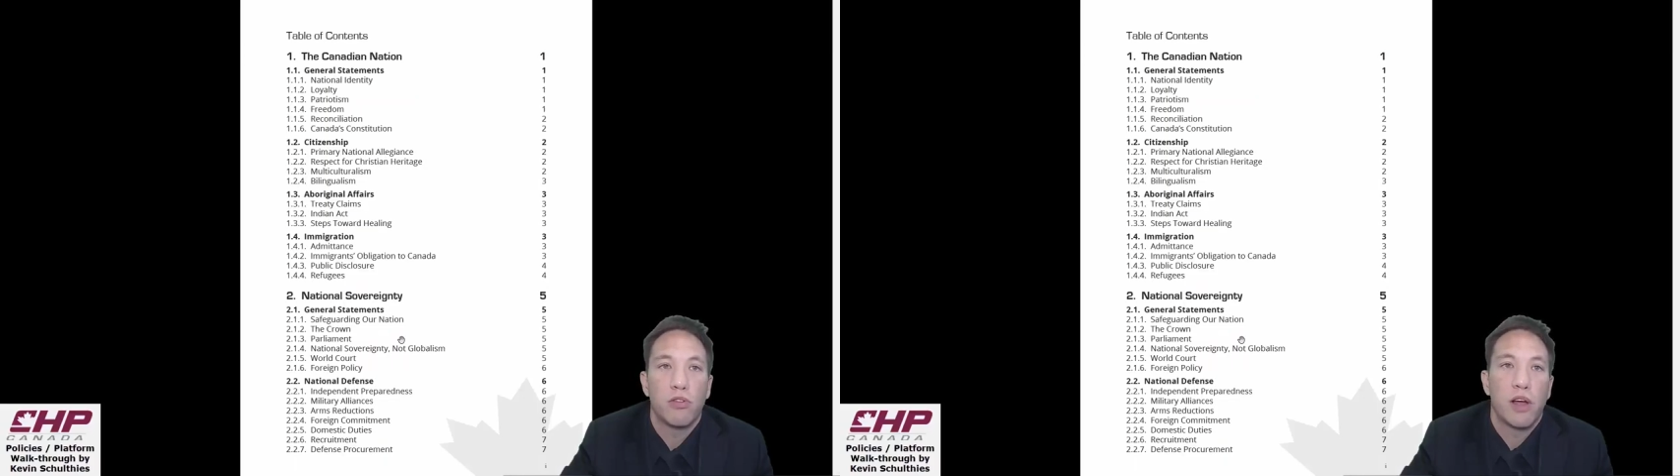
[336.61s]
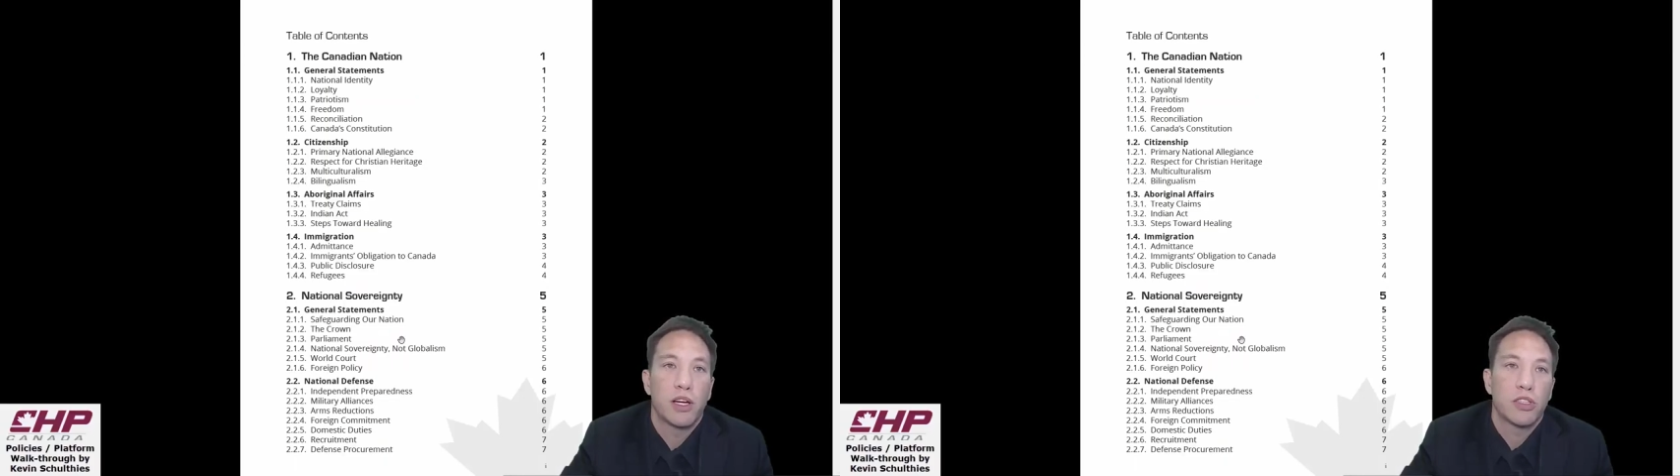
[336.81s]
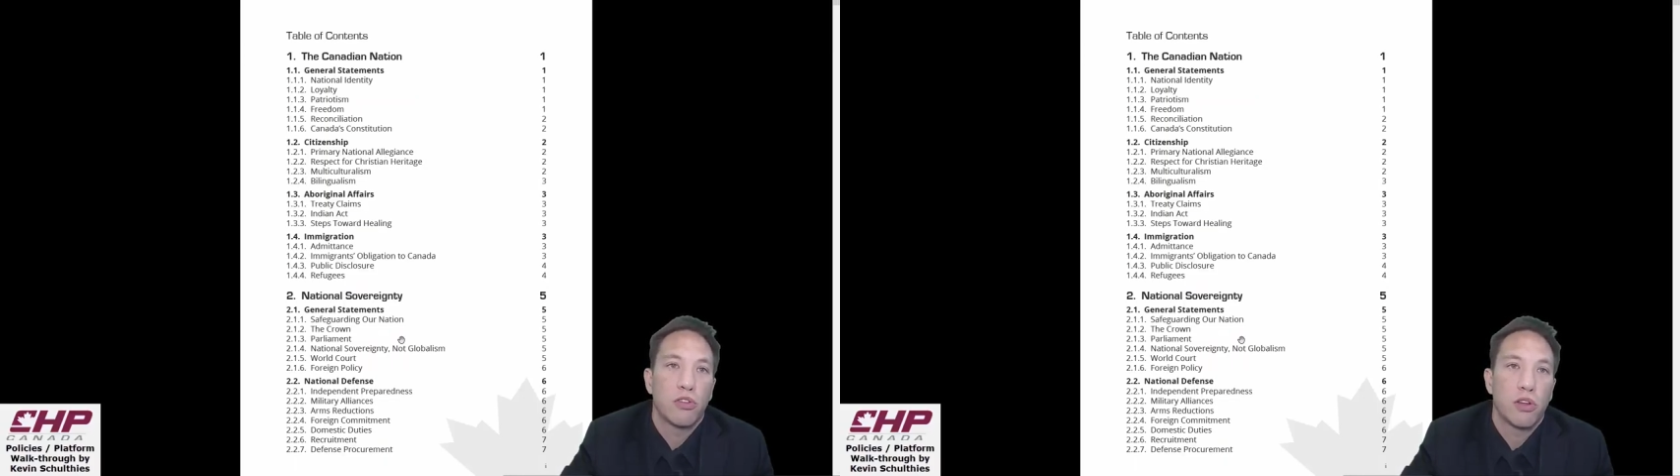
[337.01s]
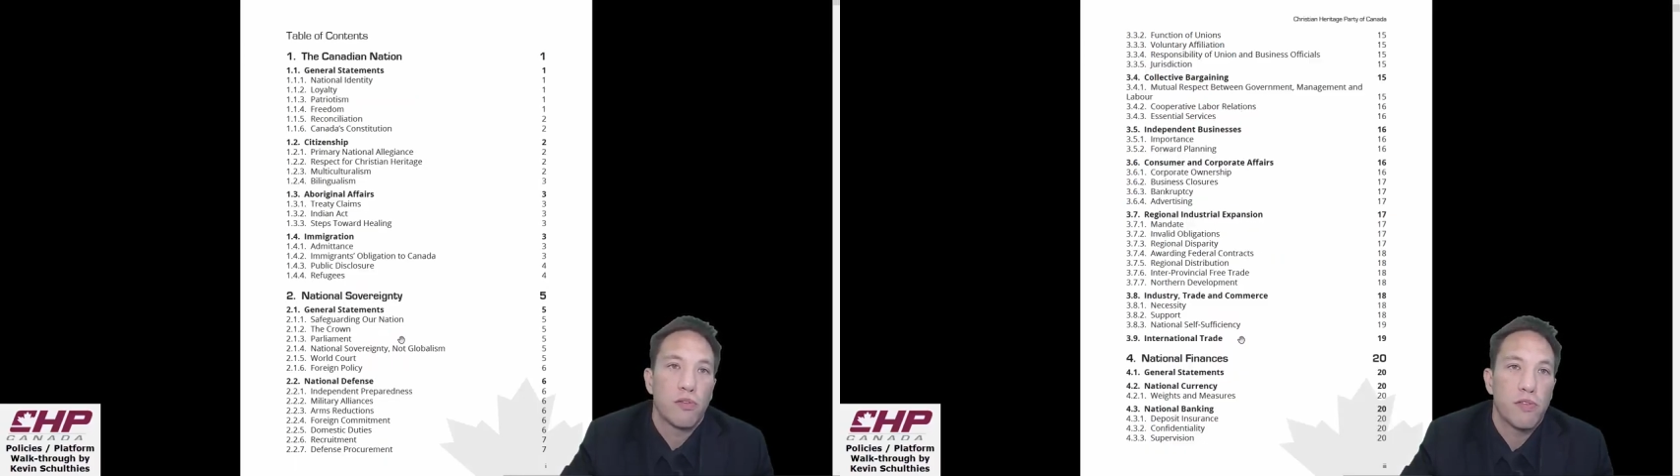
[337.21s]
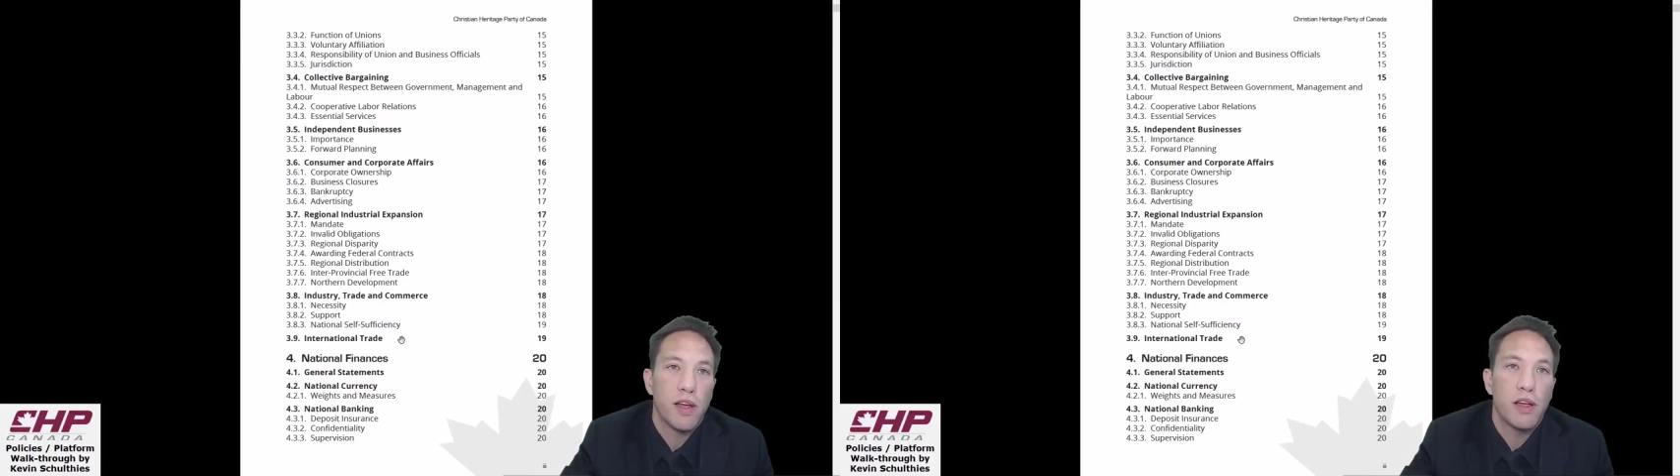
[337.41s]
national
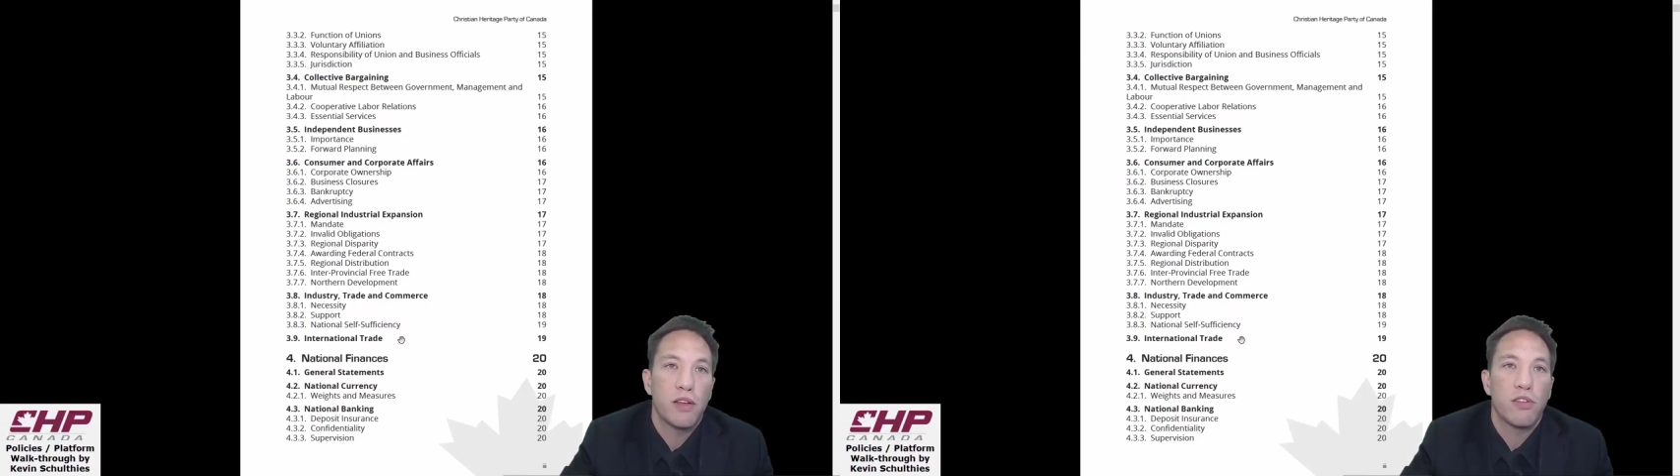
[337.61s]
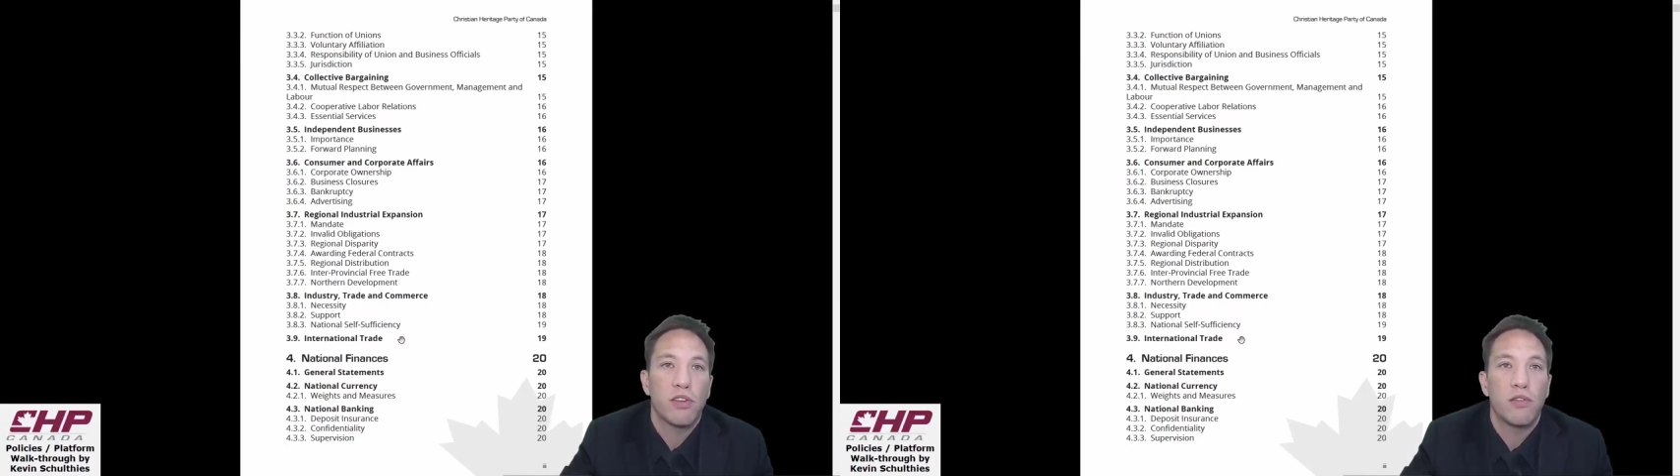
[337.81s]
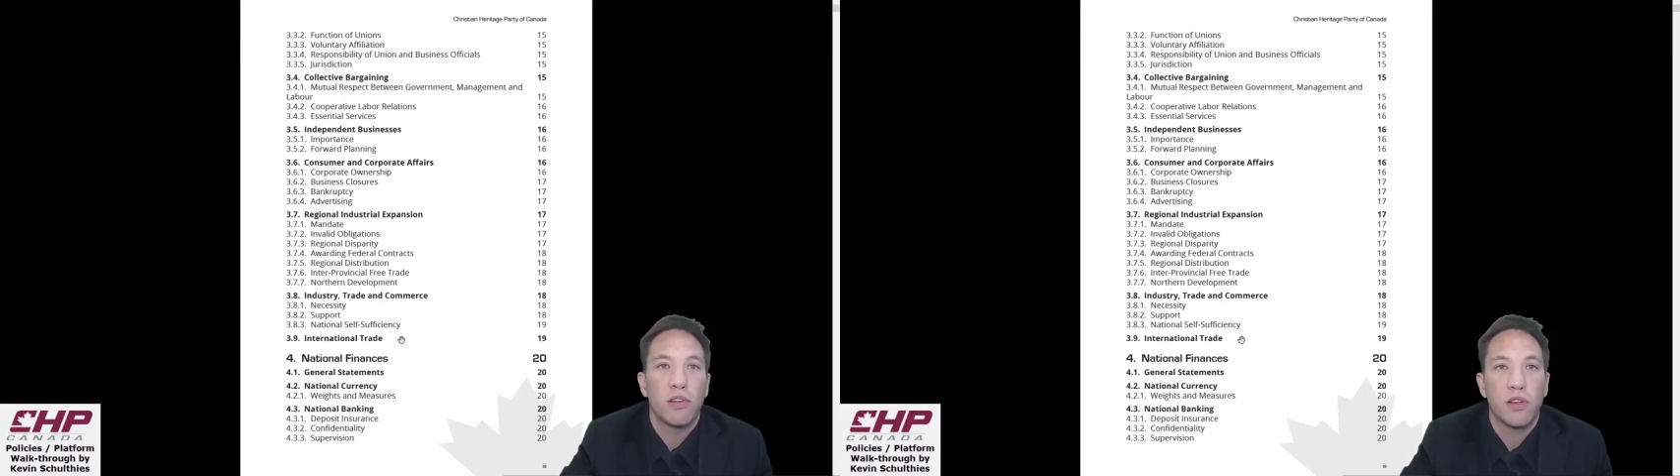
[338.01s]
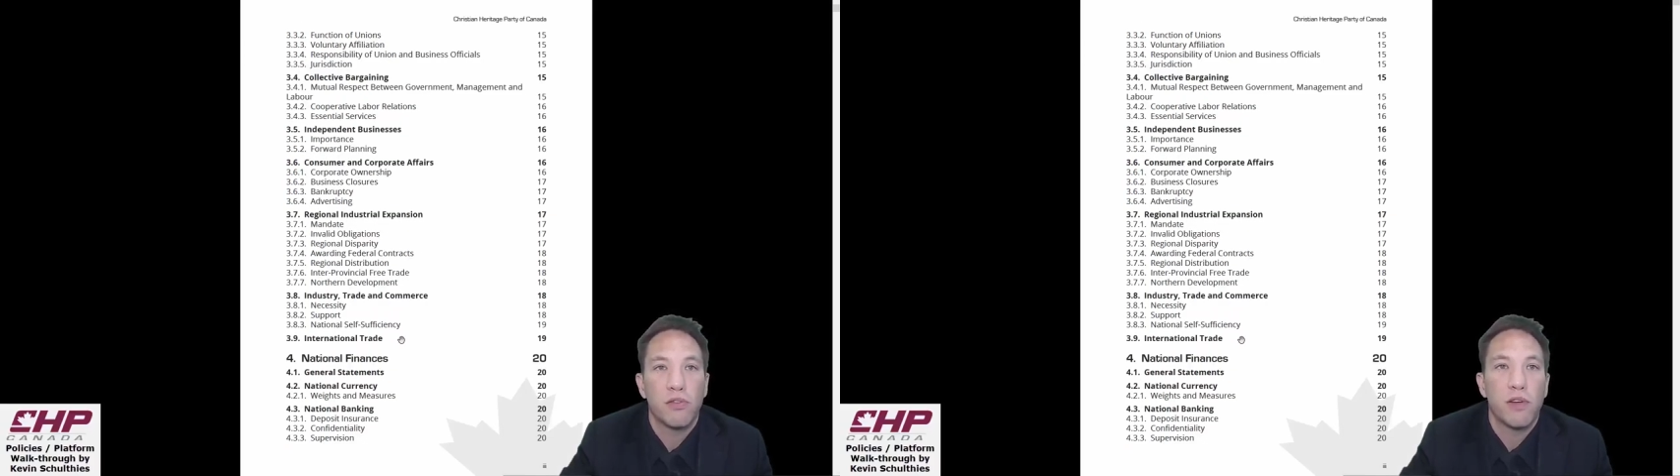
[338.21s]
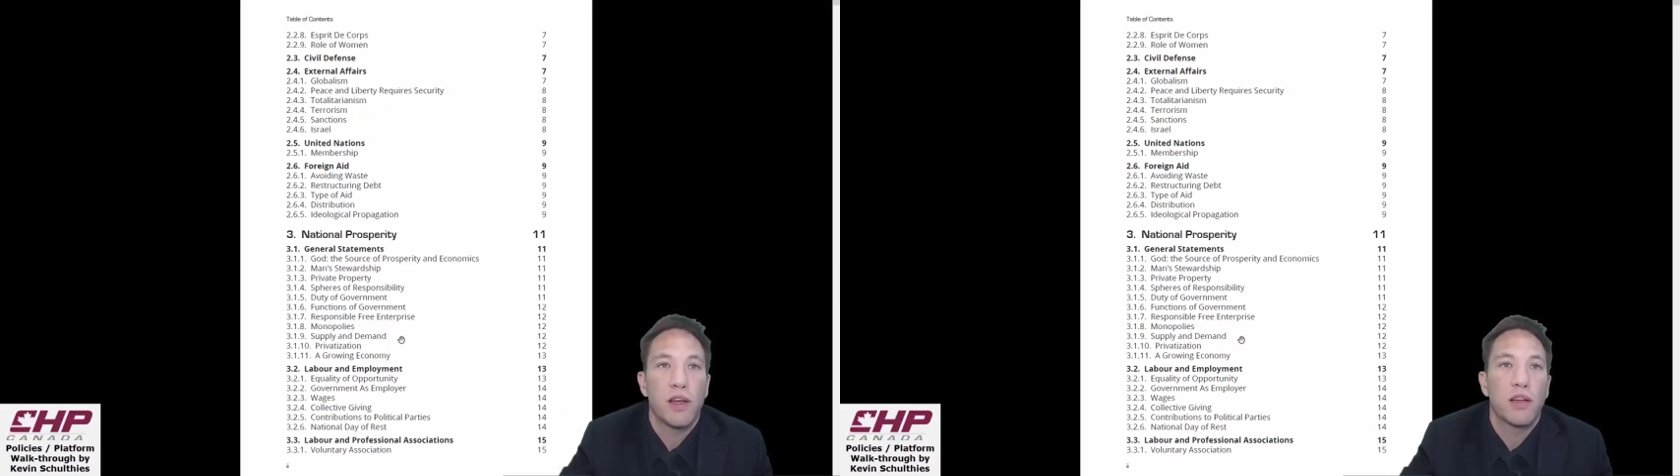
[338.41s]
defense, civil
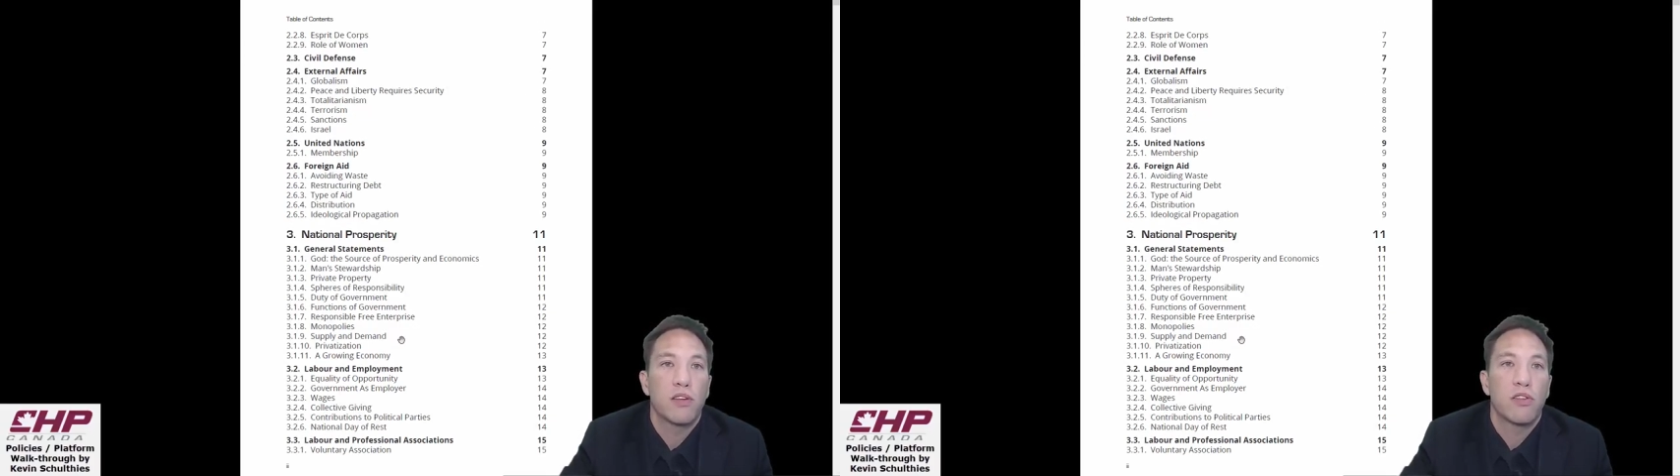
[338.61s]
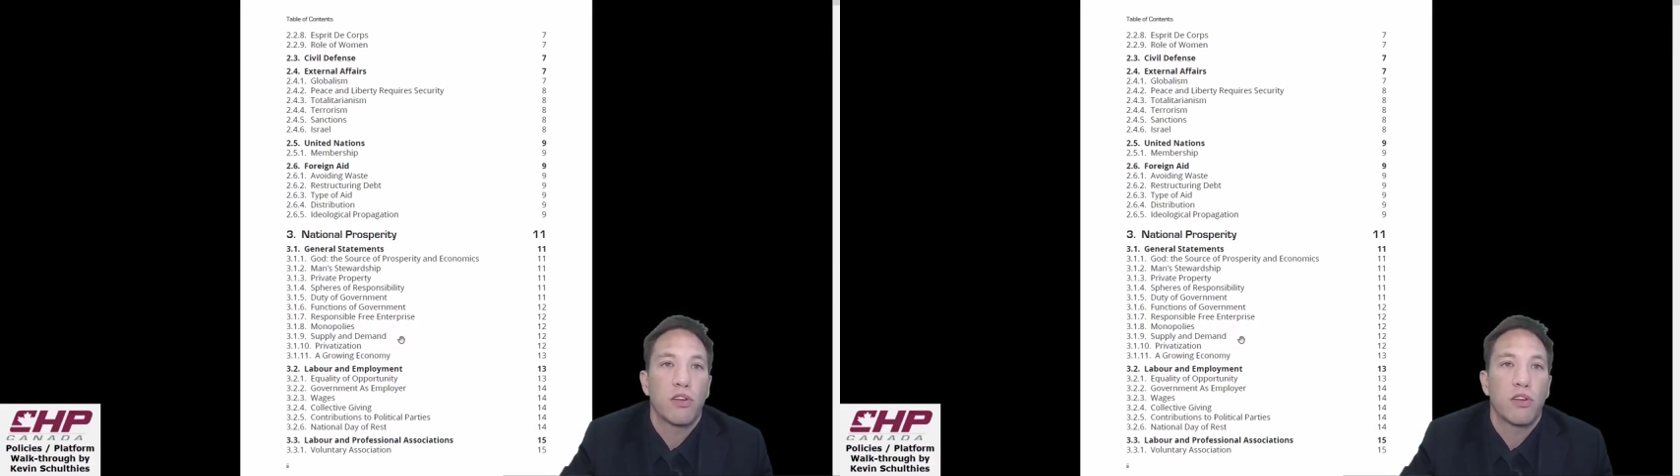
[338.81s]
defense,